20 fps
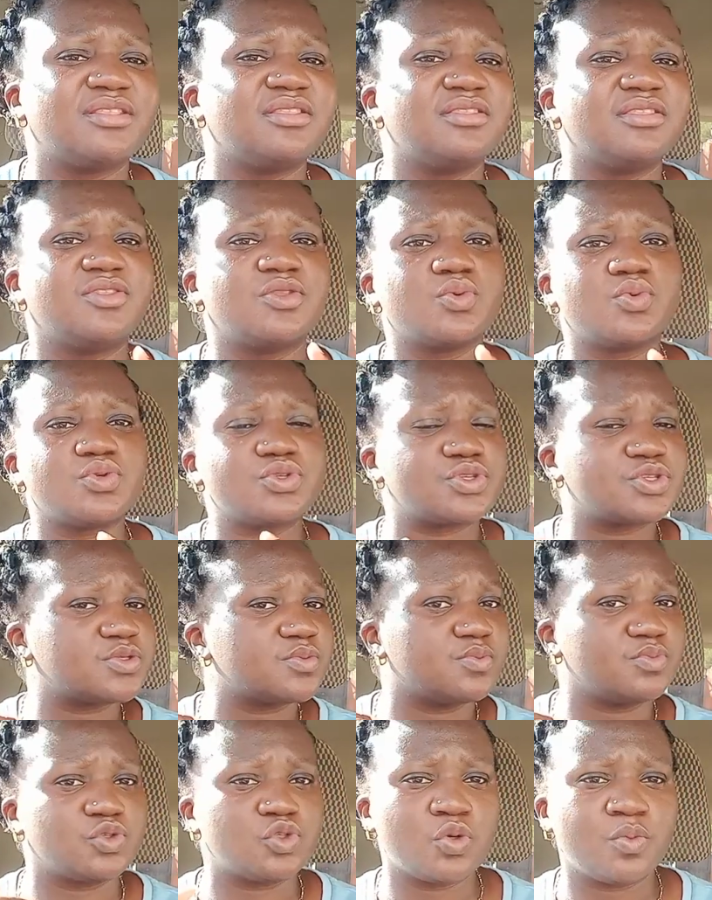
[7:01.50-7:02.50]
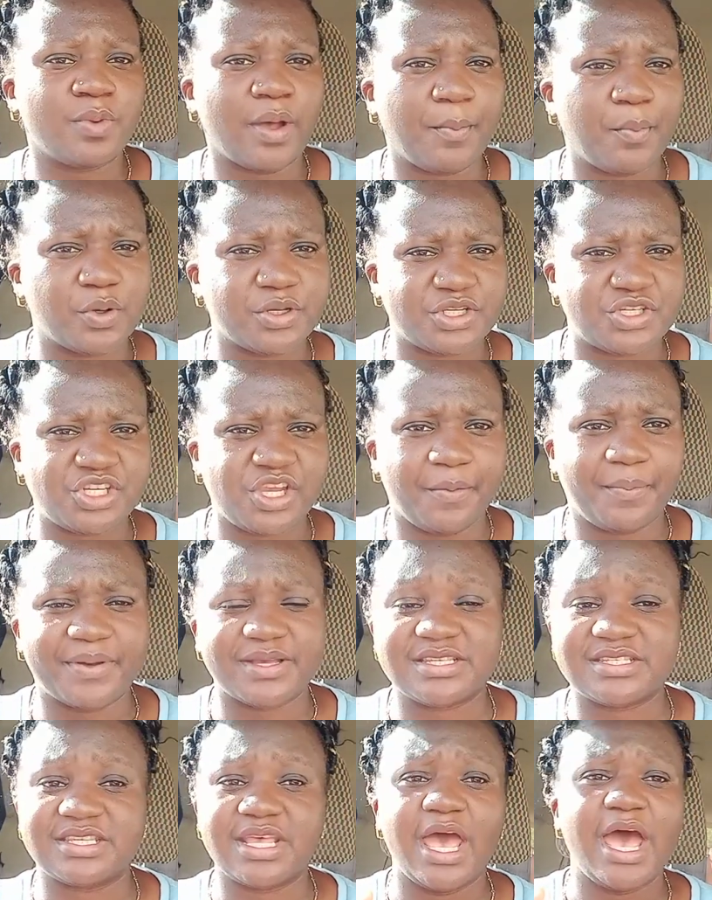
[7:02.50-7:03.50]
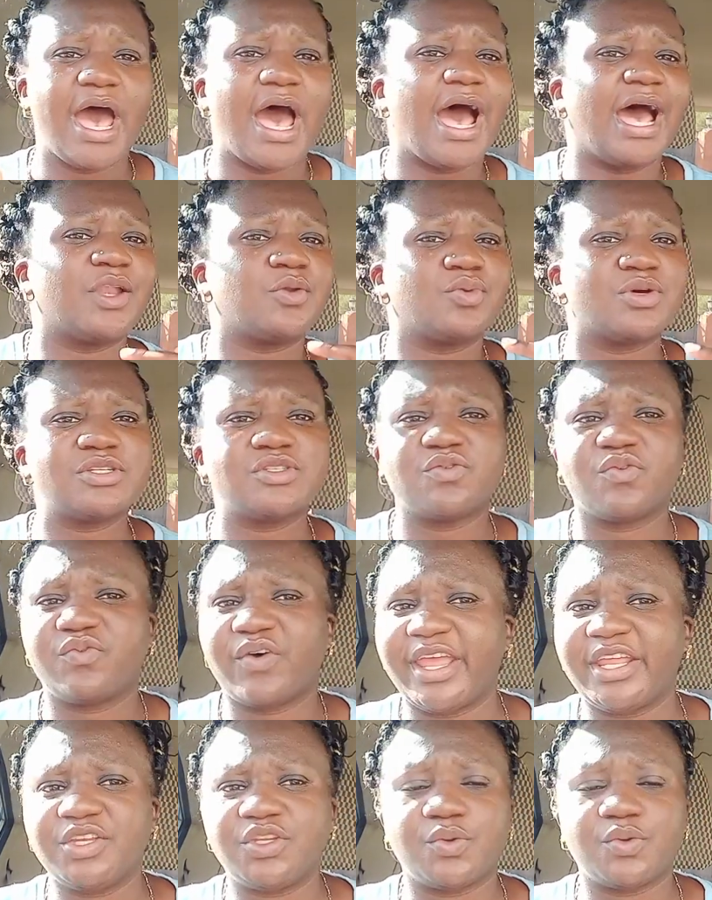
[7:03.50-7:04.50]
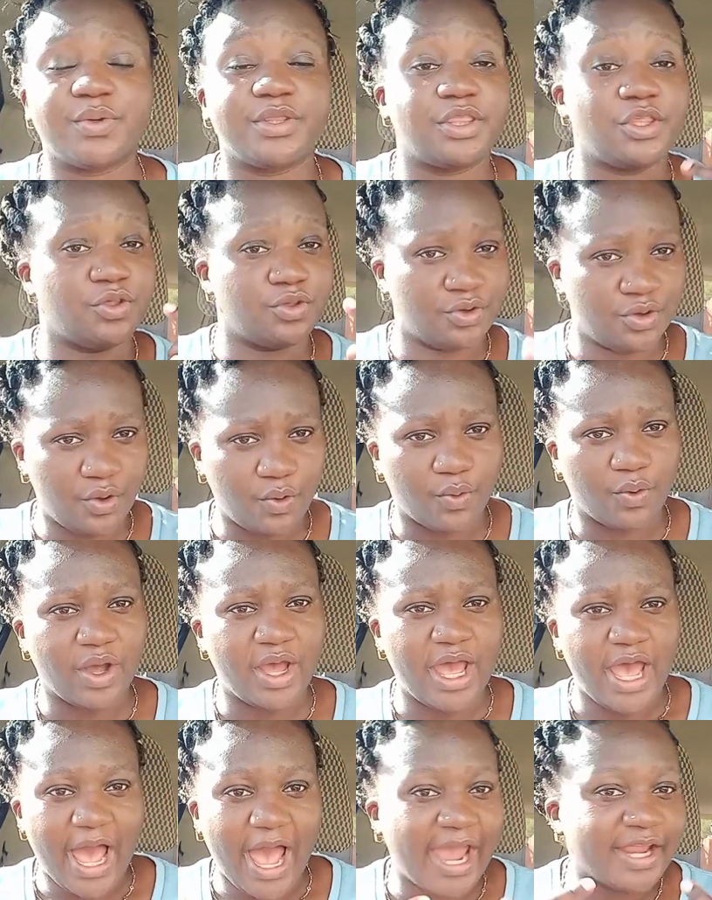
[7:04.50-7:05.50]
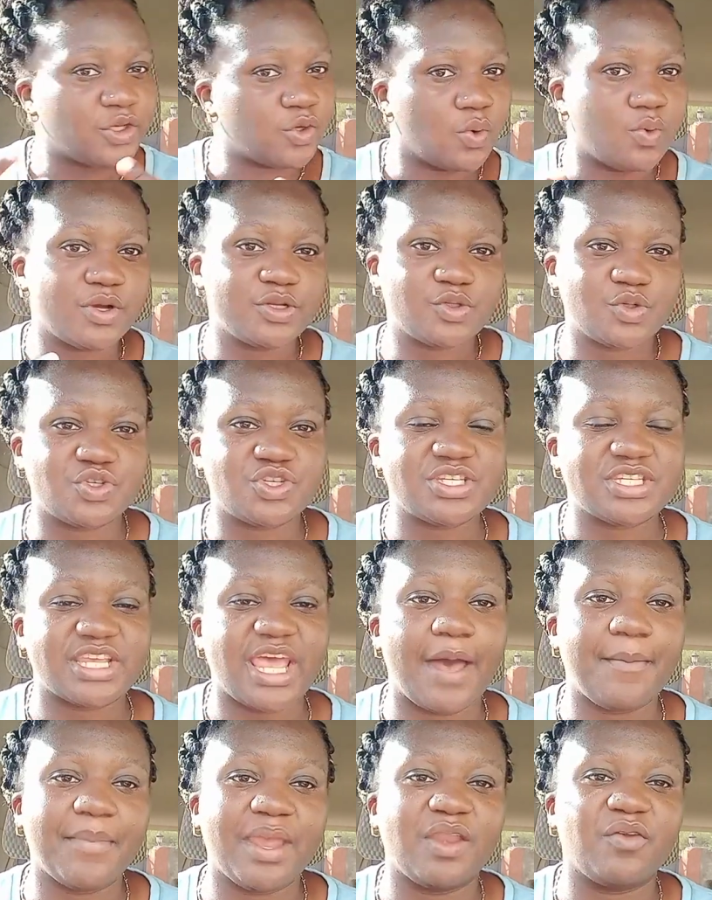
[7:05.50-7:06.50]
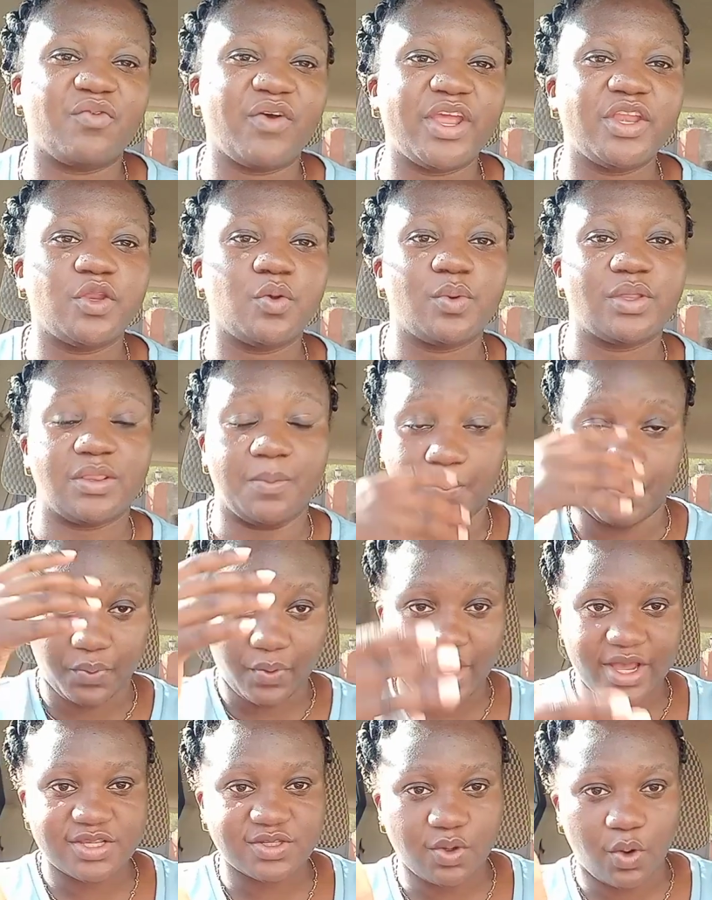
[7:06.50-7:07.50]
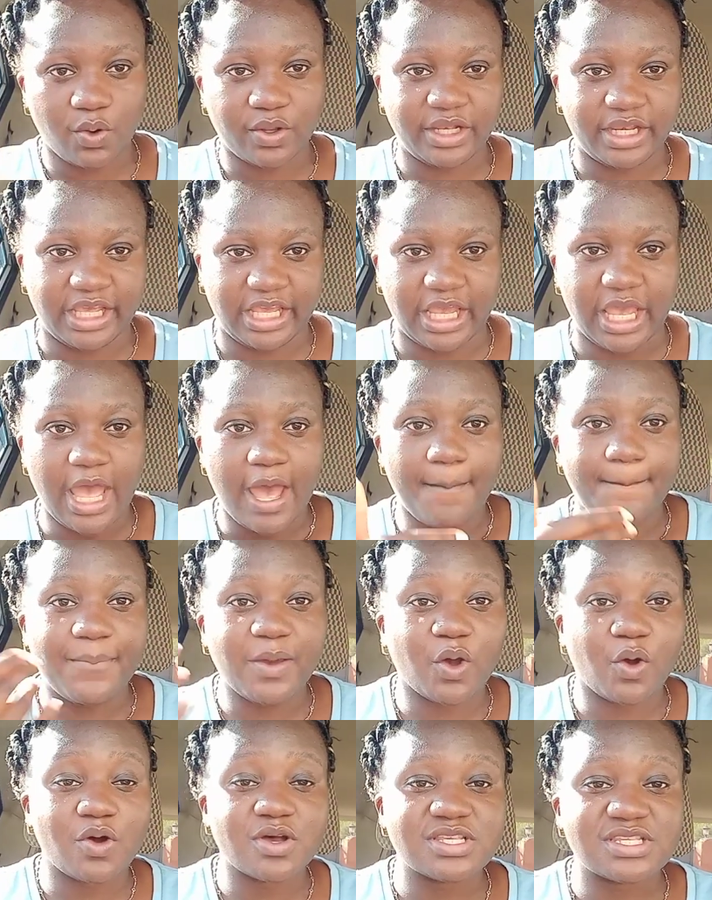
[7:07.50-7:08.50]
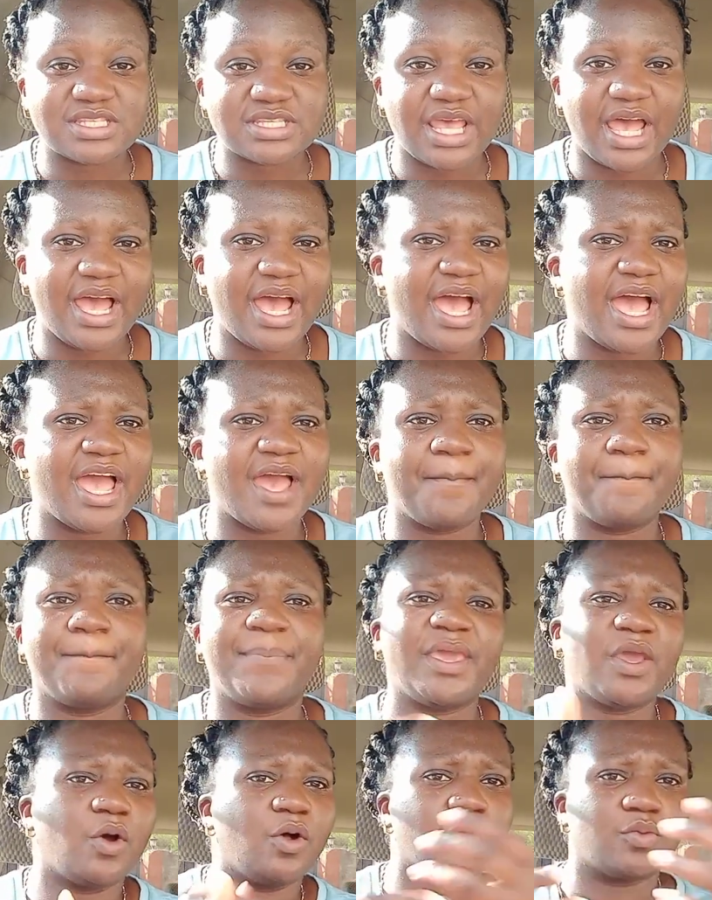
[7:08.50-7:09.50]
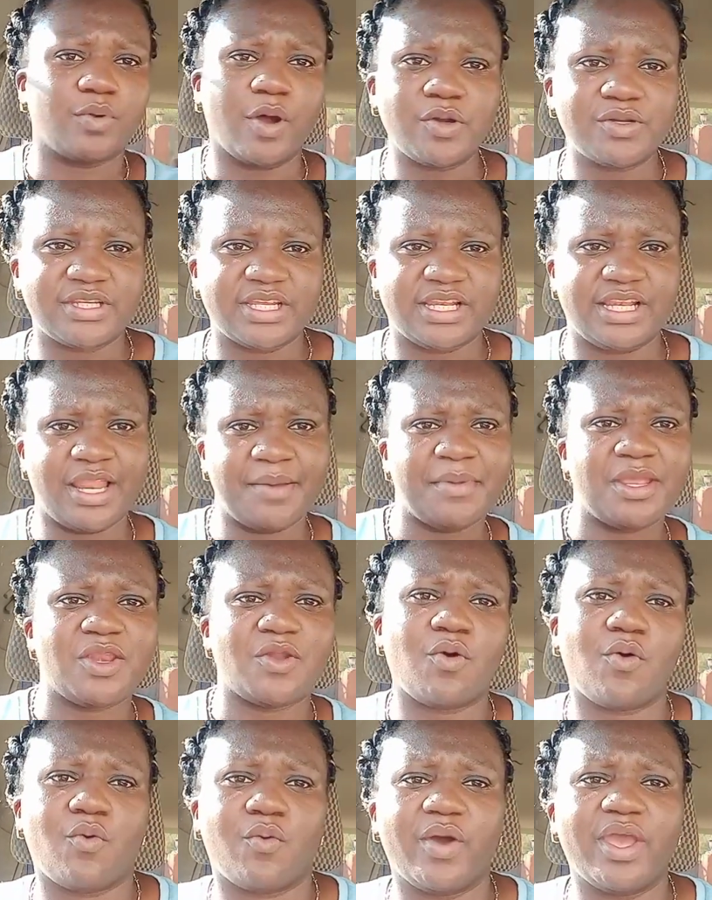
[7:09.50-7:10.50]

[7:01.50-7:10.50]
those mtumba body shapers i'd want to find you with you know i don't want to just come and find you with bras only because be all rounded. Let me know.